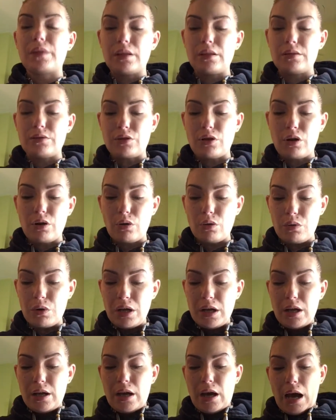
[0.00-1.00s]
So
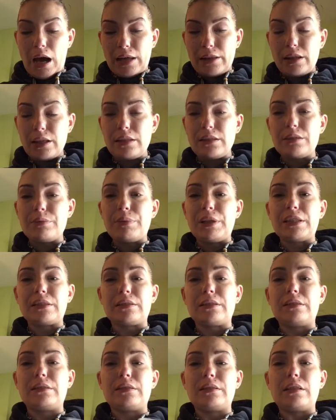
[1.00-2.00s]
I like to
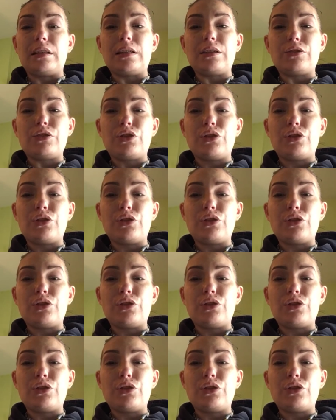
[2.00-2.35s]
mix these